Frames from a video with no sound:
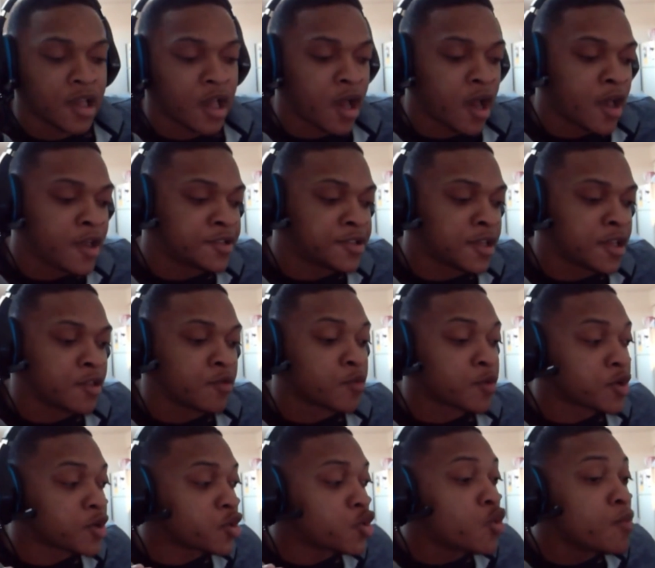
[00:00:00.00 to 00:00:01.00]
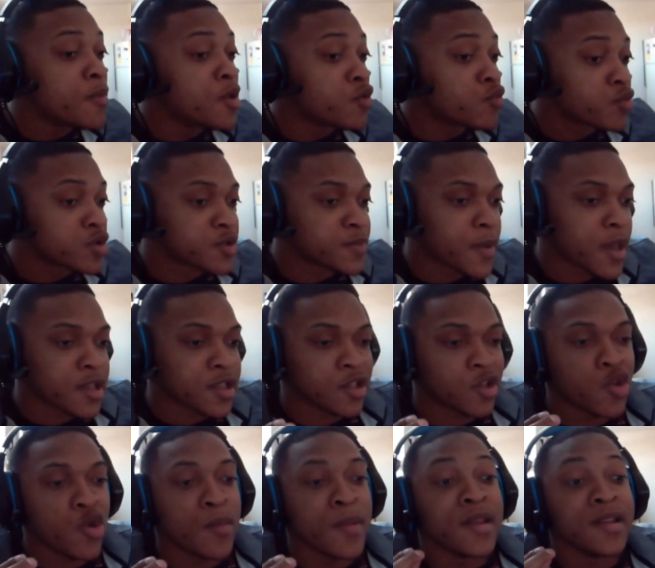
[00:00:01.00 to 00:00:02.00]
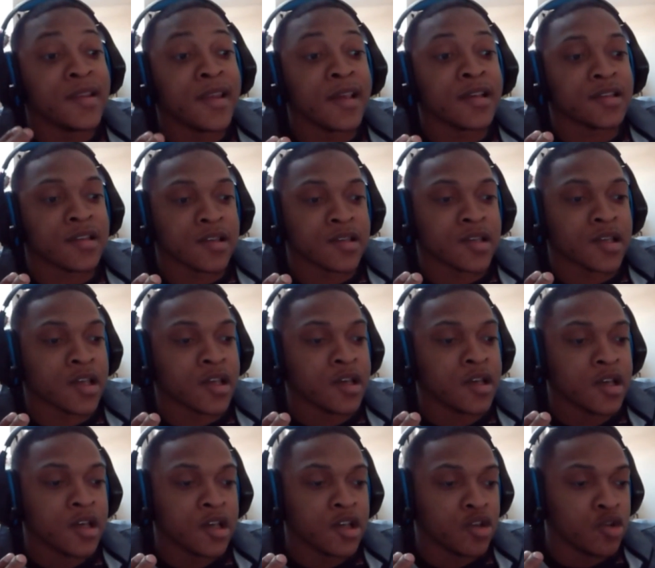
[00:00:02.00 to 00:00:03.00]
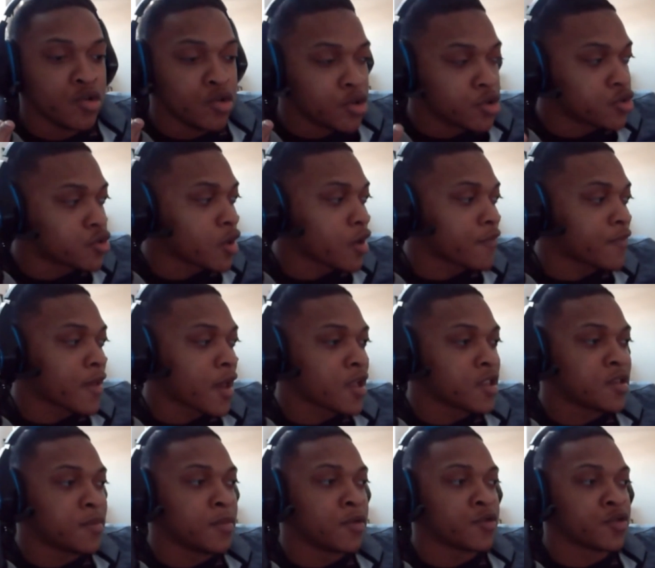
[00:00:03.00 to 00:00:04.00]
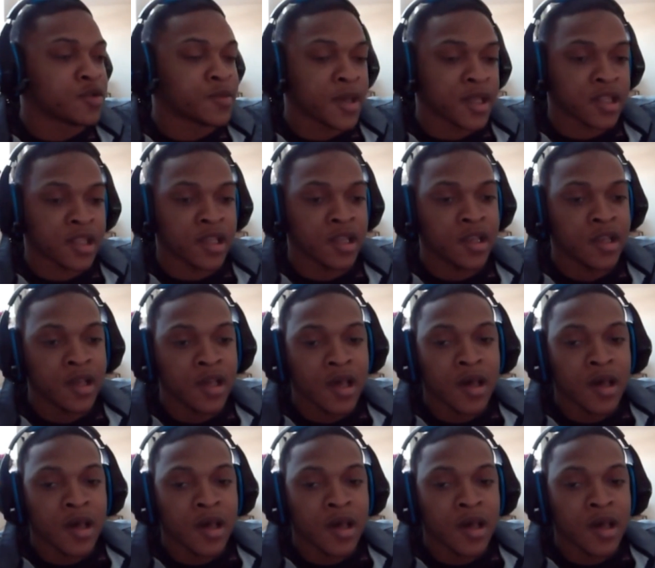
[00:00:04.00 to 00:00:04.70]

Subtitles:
As in human respect and human decency, you deserve that to be respected.